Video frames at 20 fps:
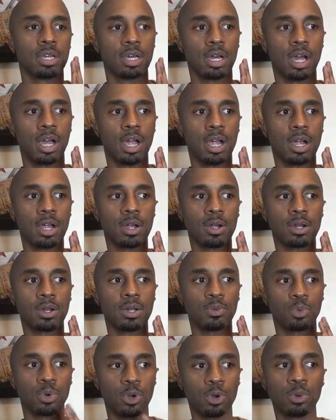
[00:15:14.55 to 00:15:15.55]

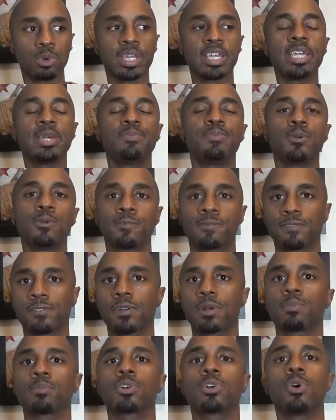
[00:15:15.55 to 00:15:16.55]
will keep you
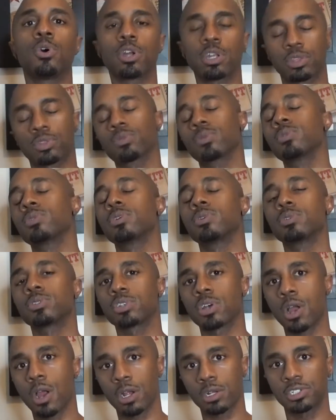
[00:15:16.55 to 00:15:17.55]
from going through
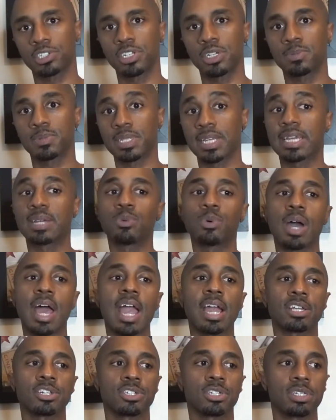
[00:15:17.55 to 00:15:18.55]
those hardships and will
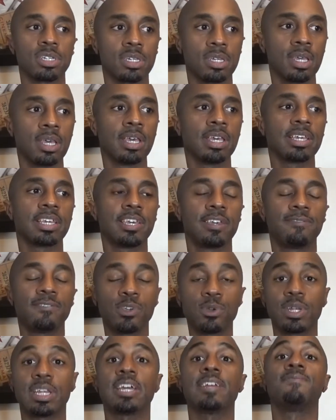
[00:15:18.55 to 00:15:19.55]
actually give
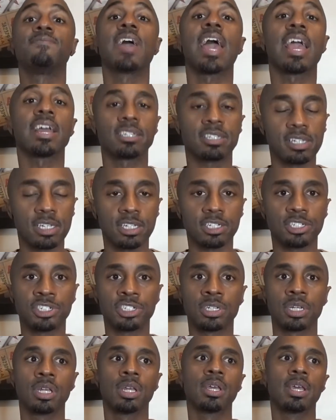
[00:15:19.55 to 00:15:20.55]
you an
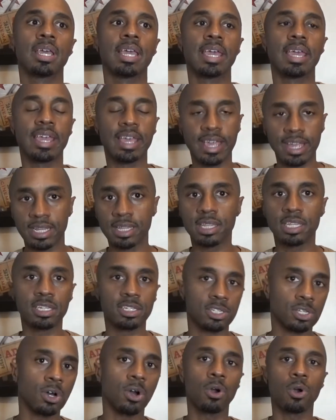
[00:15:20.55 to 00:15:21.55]
advantage in
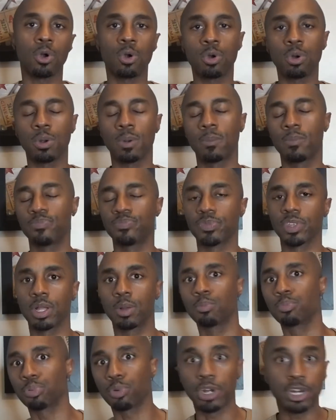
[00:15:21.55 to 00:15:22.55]
this whole
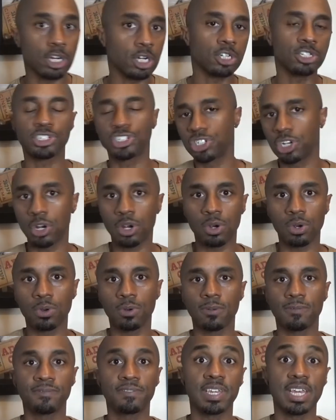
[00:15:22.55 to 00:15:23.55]
bringer
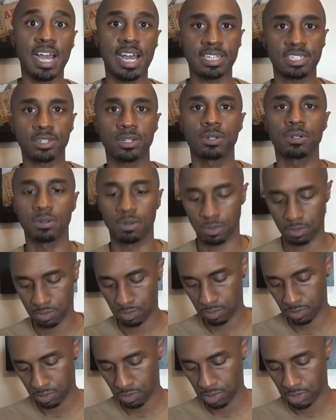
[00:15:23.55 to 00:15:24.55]
show fiasco.
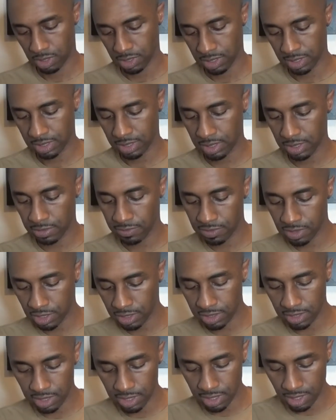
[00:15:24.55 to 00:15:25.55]
See if
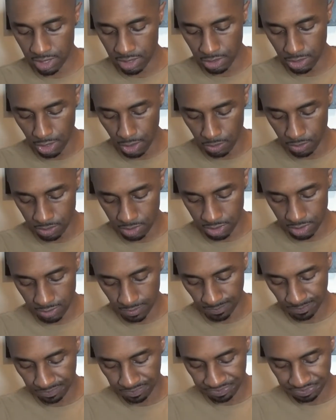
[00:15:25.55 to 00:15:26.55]
there's any other notes.